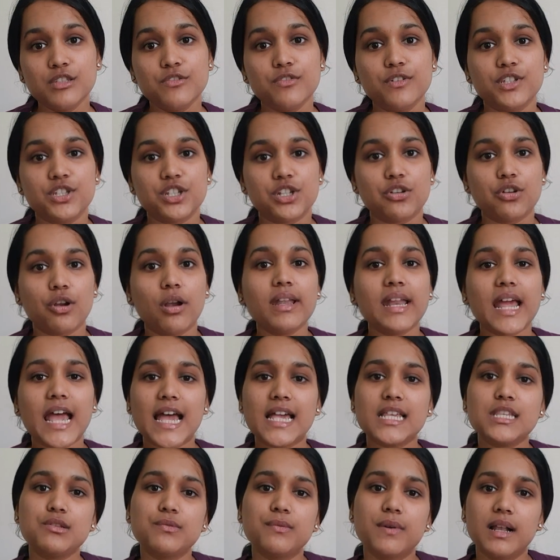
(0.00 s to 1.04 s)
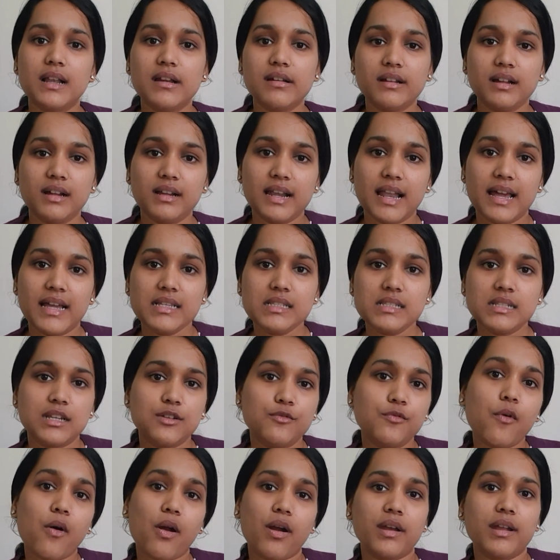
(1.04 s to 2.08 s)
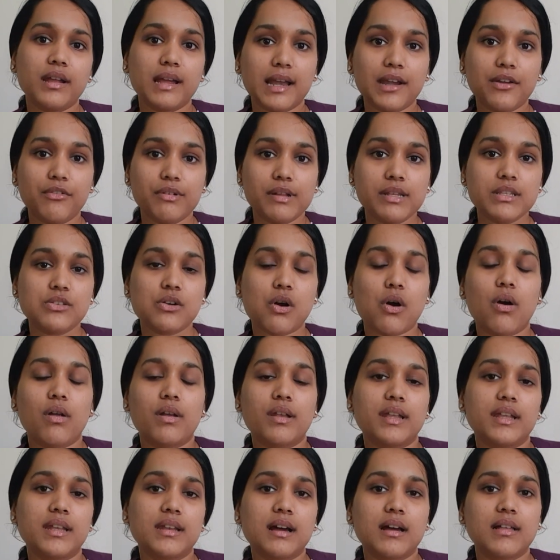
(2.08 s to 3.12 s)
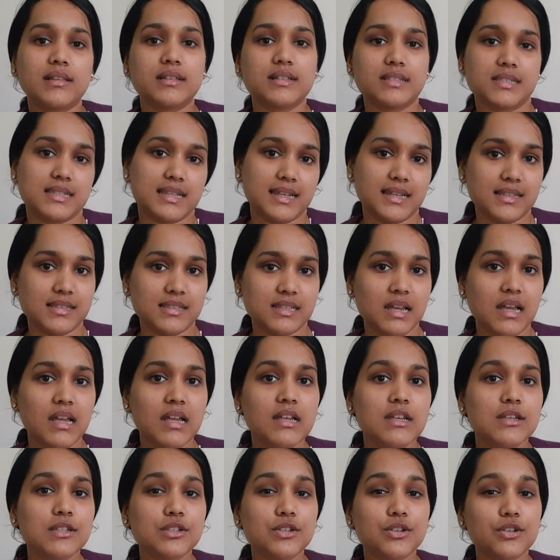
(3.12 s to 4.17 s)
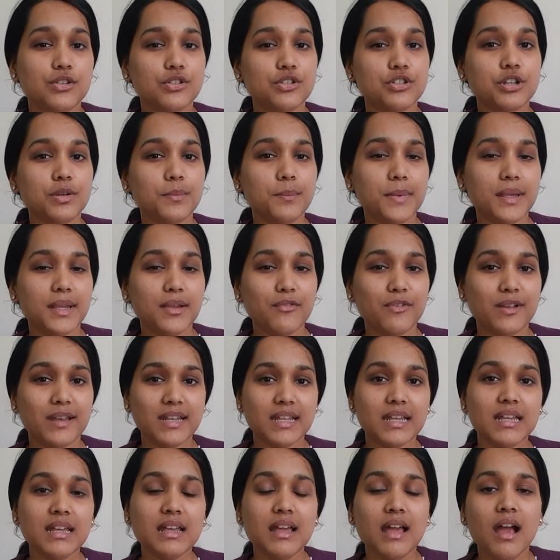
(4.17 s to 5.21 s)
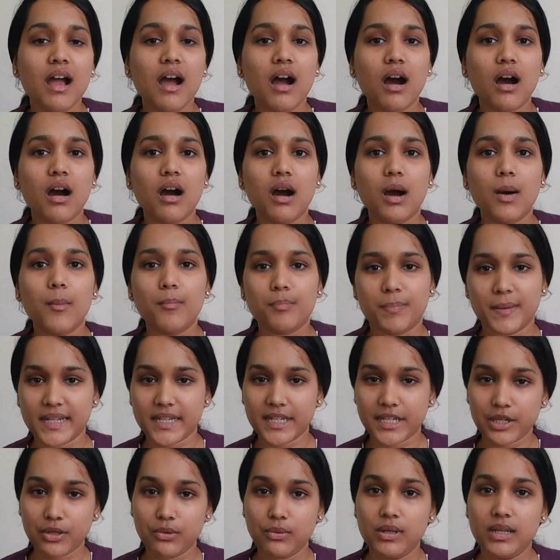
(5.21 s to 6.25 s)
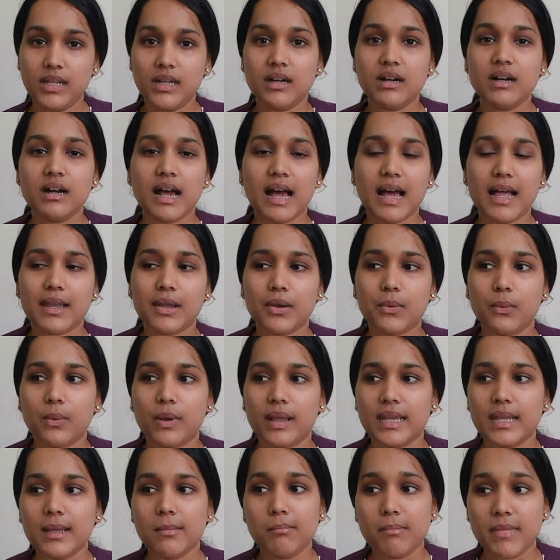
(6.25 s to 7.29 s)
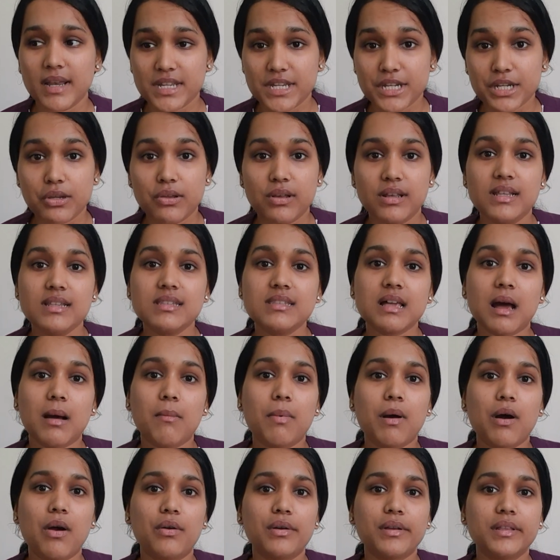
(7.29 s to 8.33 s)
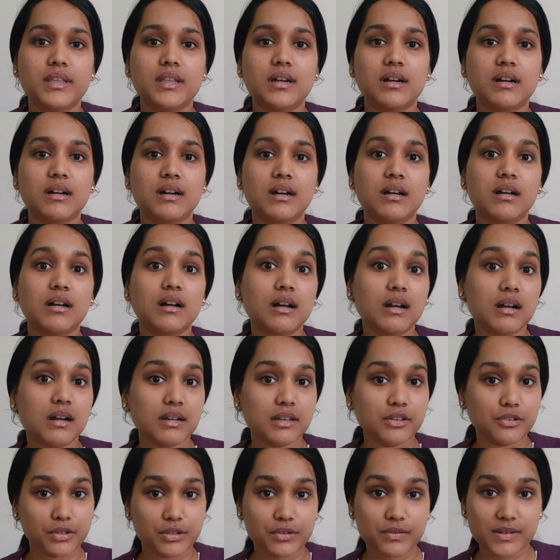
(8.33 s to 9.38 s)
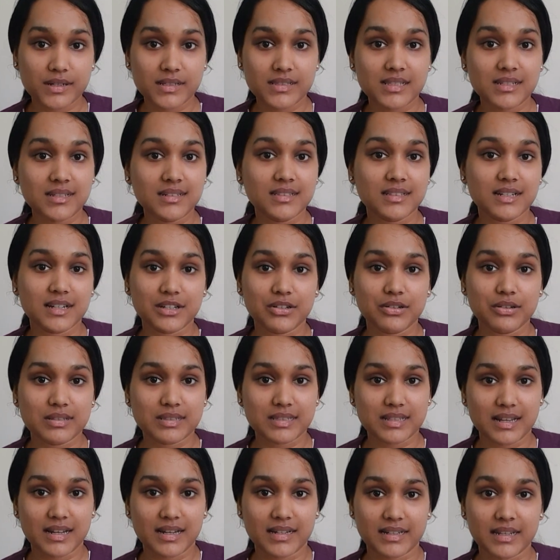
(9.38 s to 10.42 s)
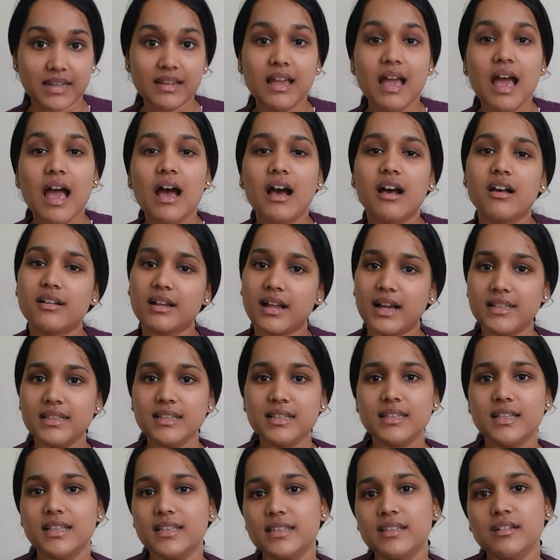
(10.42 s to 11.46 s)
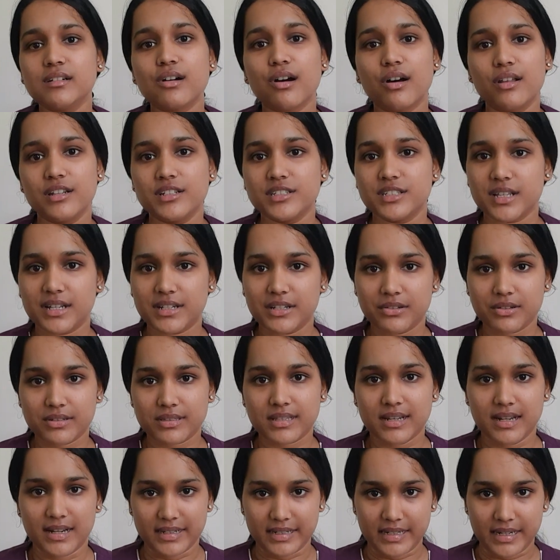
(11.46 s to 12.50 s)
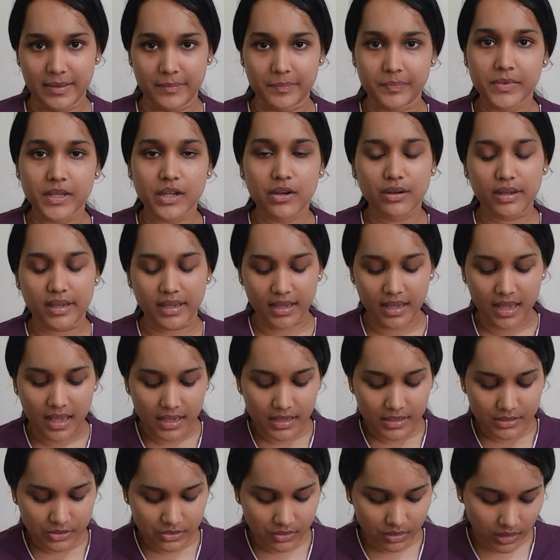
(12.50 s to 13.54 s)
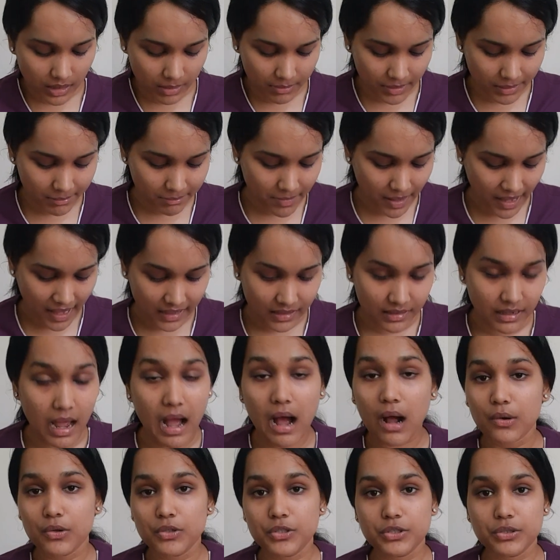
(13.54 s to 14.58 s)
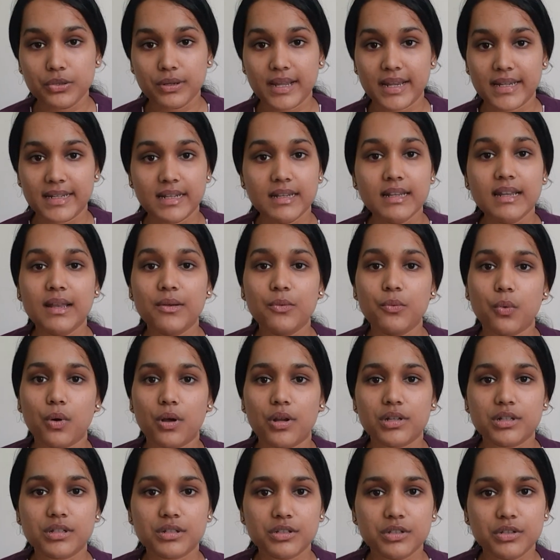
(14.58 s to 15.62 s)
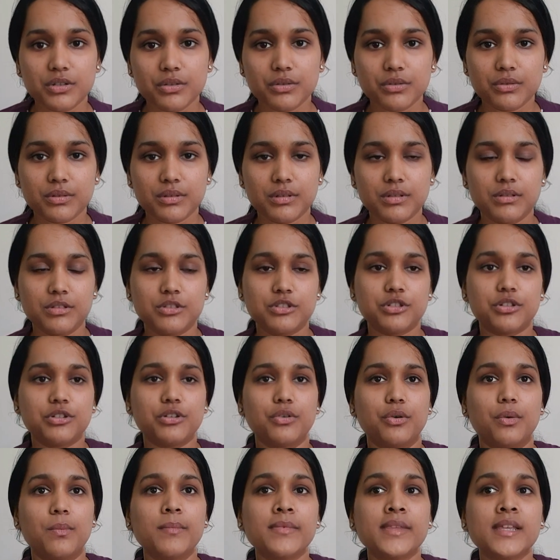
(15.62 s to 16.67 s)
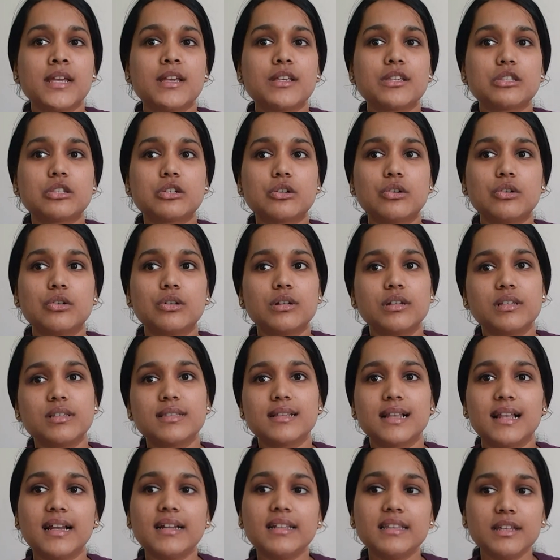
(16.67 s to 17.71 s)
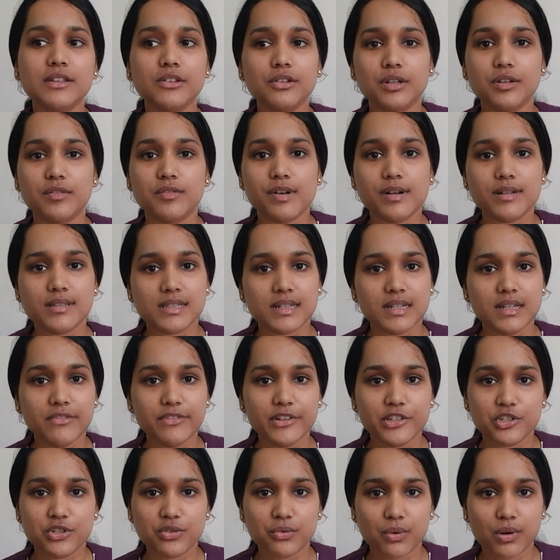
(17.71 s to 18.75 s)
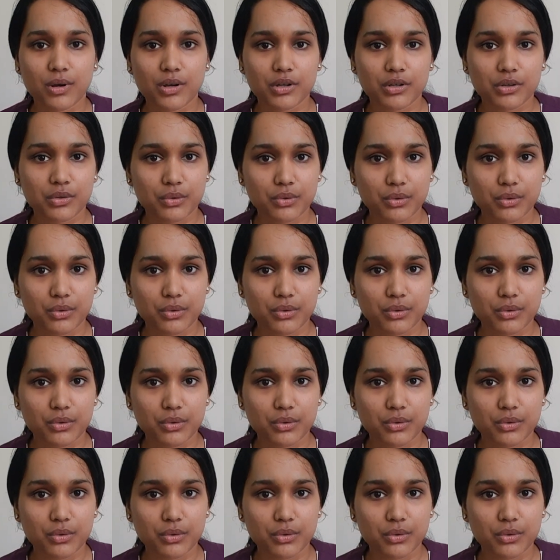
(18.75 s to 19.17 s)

which are not as well recognized in foreign countries or in other states. So you should be very peculiar and very meticulous about the university that you are selecting rather than the college that you are selecting. Okay, so coming back, how do you get in and what you should know. So select the university which you want to